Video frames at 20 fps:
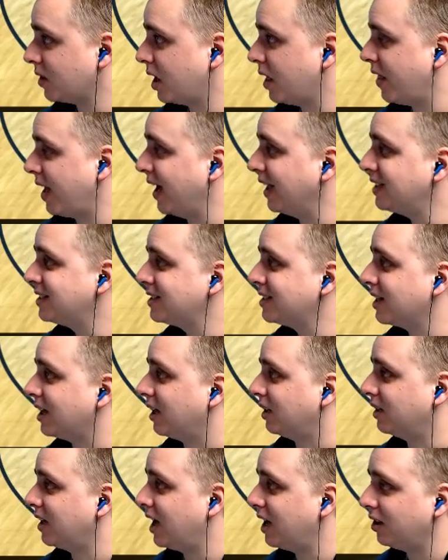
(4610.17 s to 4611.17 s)
That's a
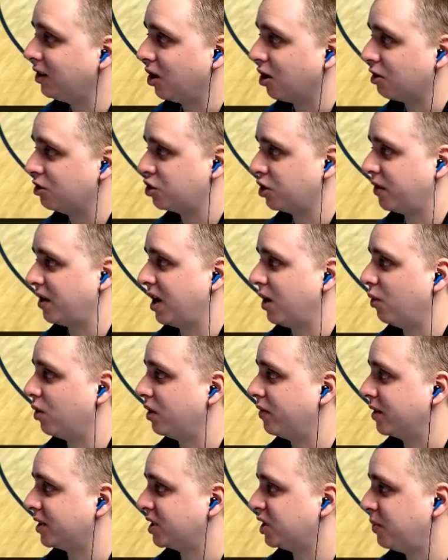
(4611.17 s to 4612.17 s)
lot larger than I
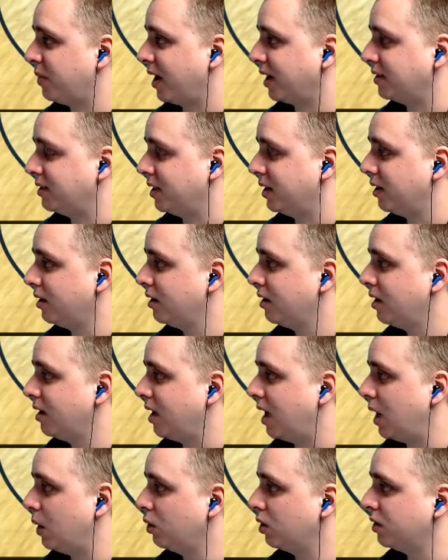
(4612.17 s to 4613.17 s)
would have expected.
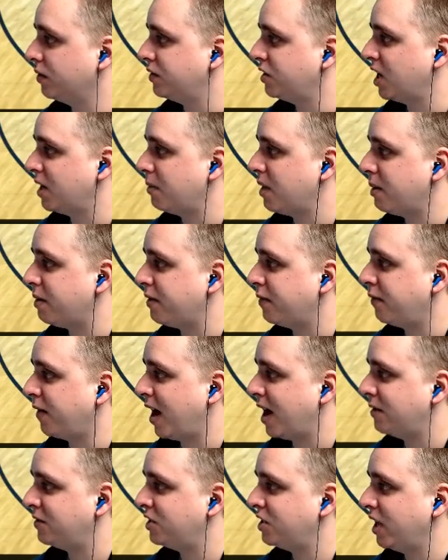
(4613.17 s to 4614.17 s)
I would have said maybe
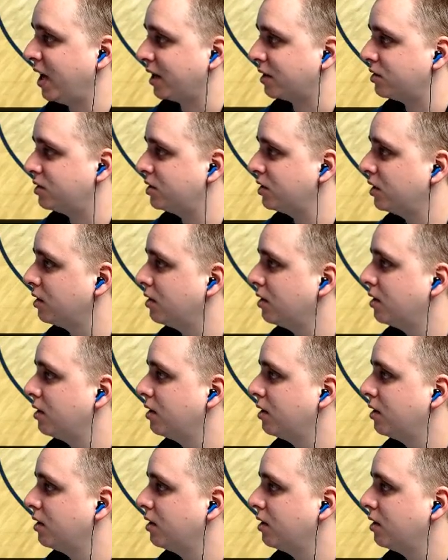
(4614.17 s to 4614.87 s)
5-6.